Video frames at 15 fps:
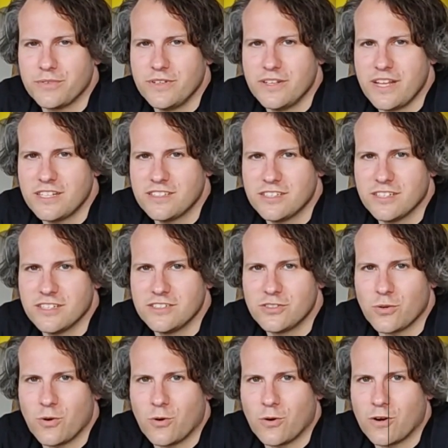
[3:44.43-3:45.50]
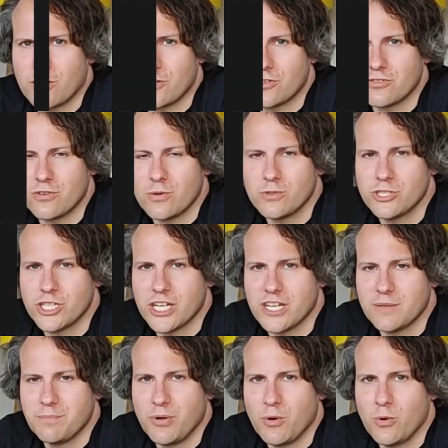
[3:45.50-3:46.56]
knitted or
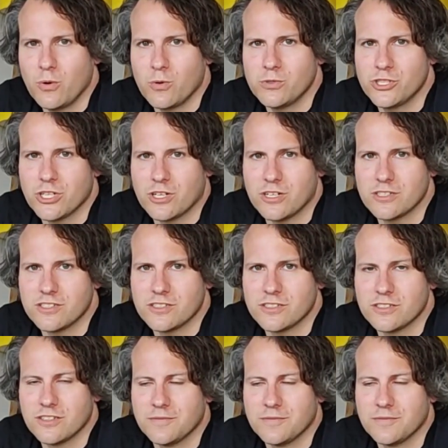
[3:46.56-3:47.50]
crocheted polo shirts.